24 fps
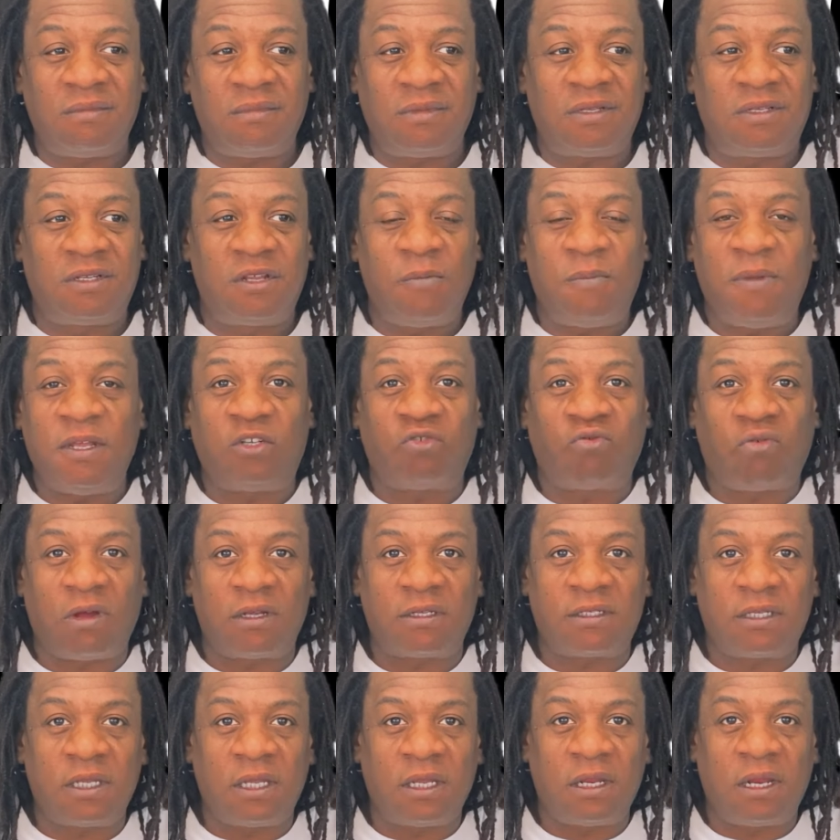to be
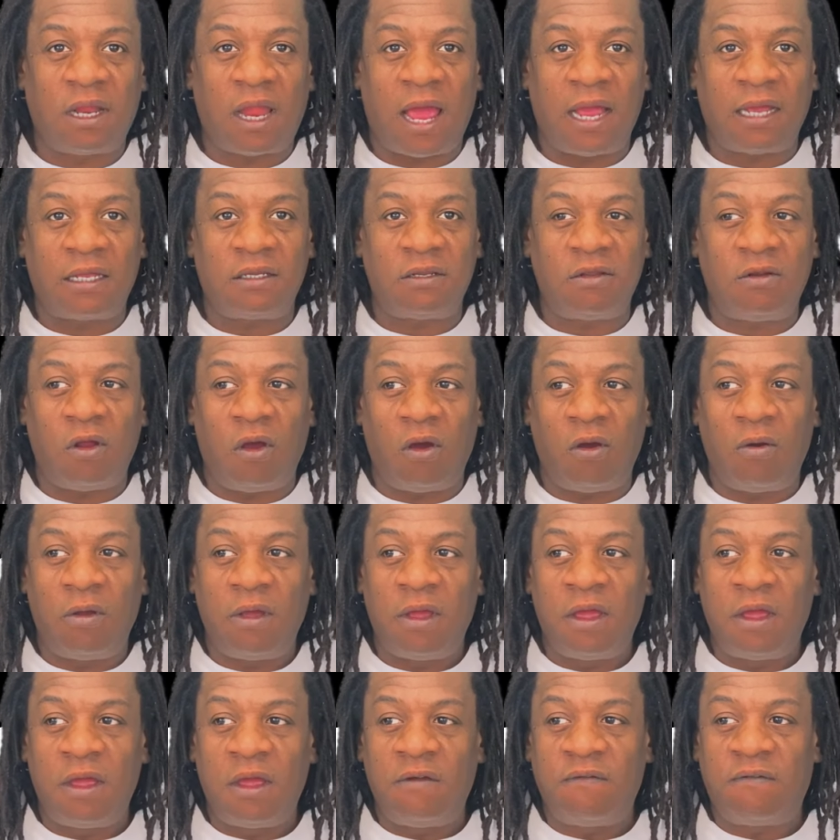trusted. Like, you know,
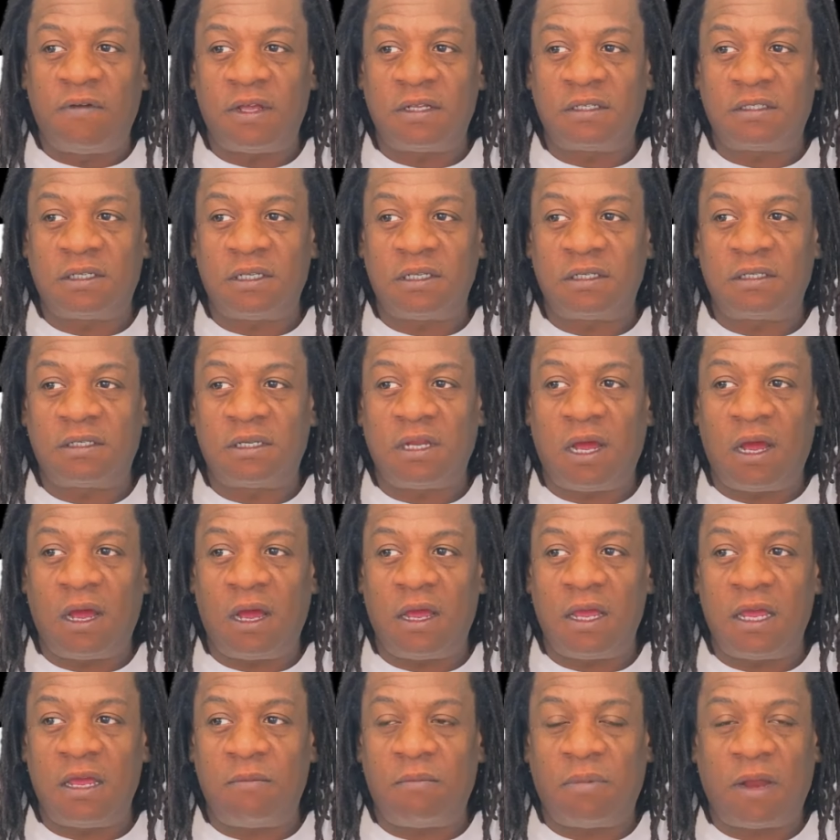for instance,
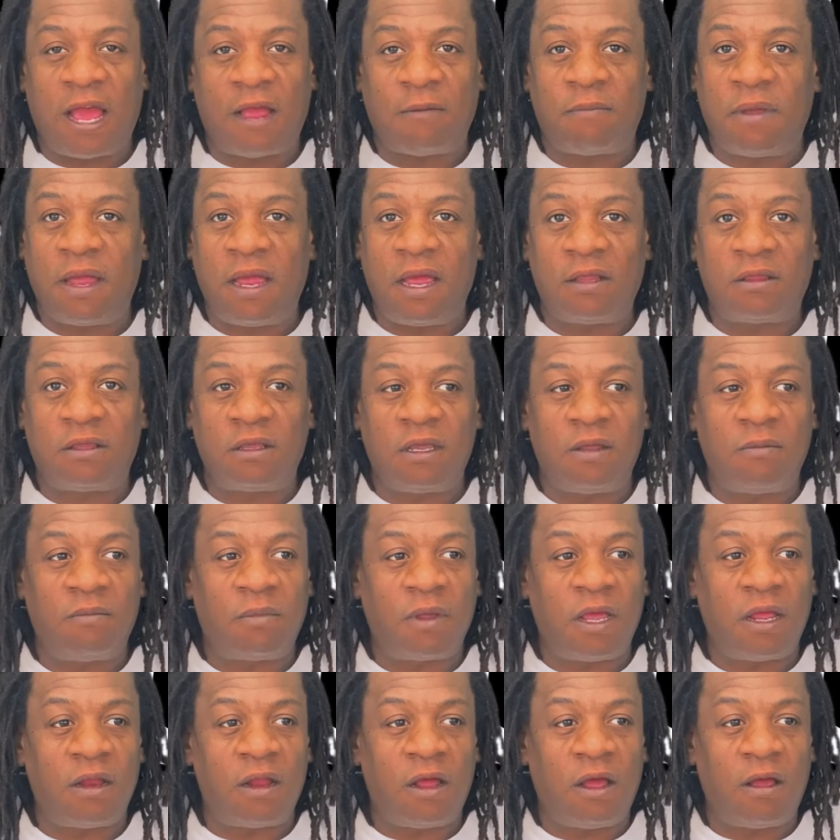in Black Panther,
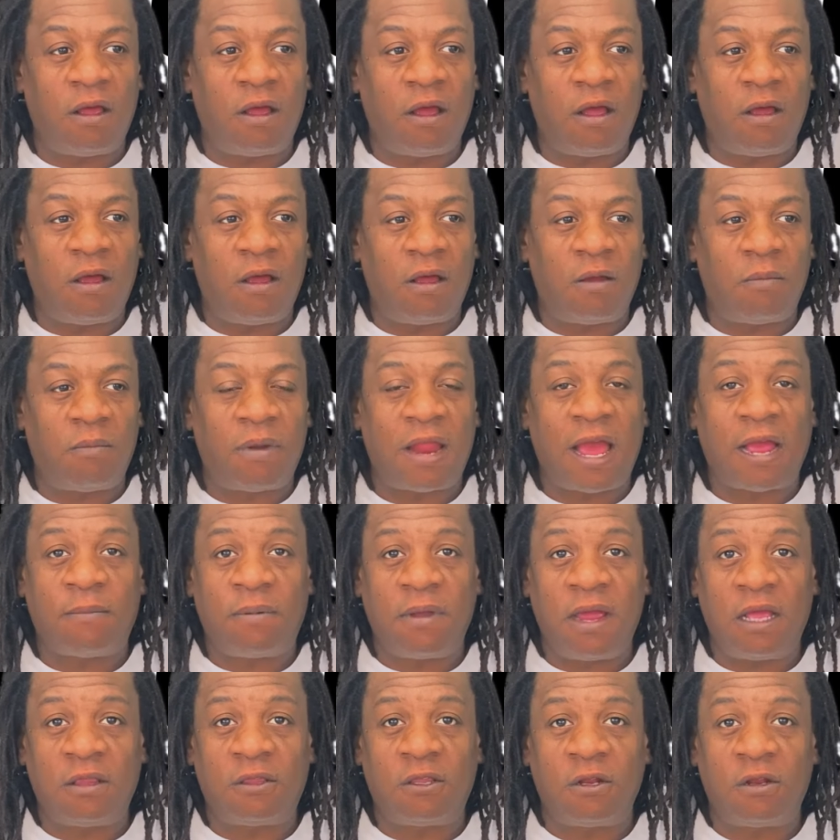
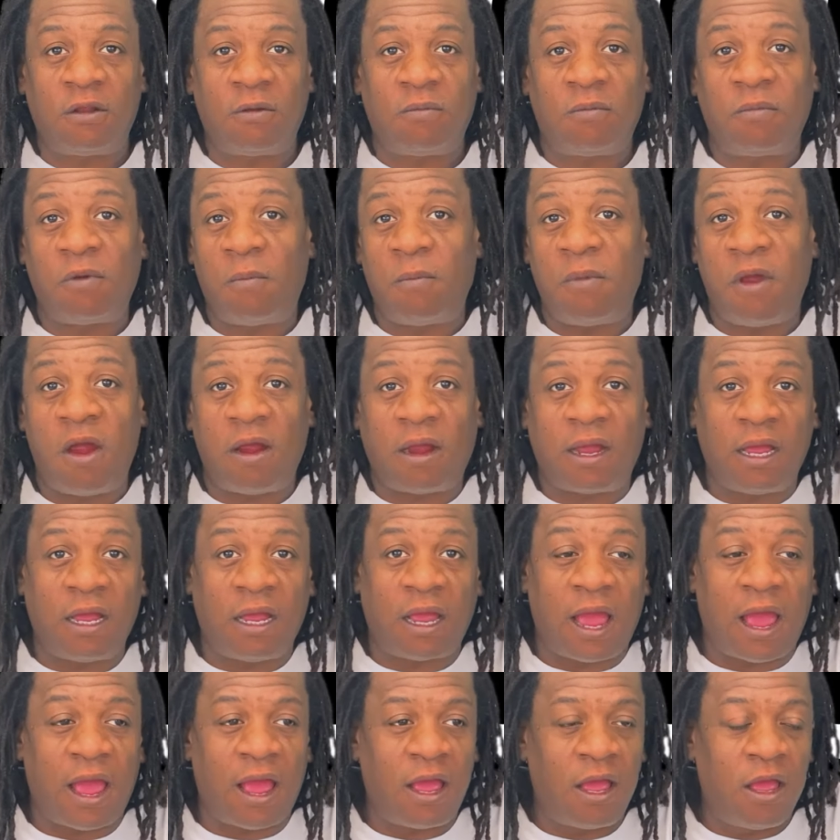the American
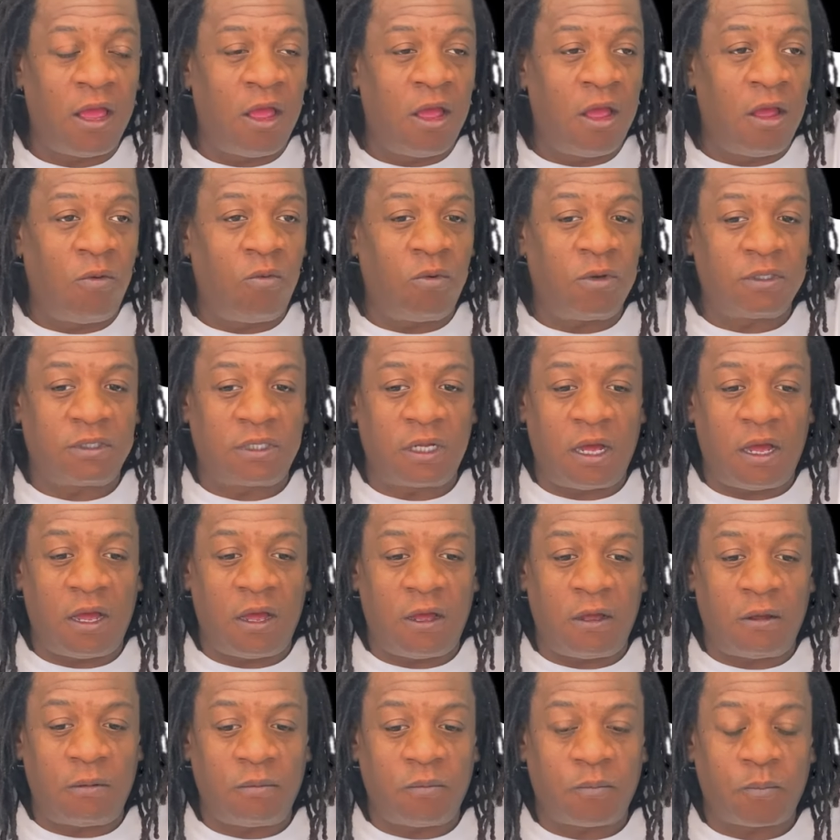guy was
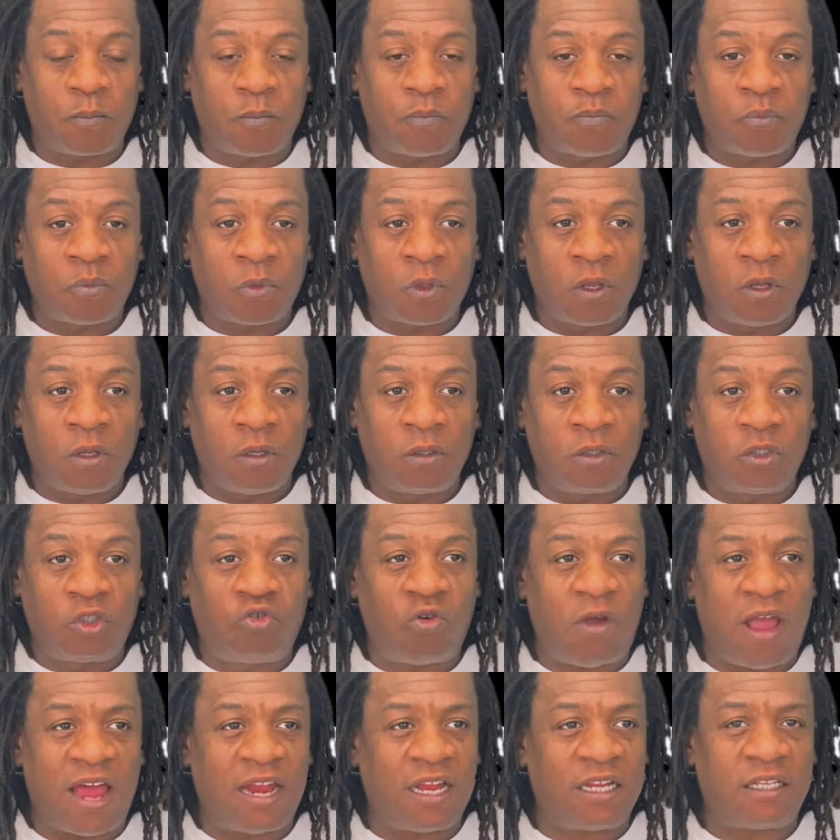trying to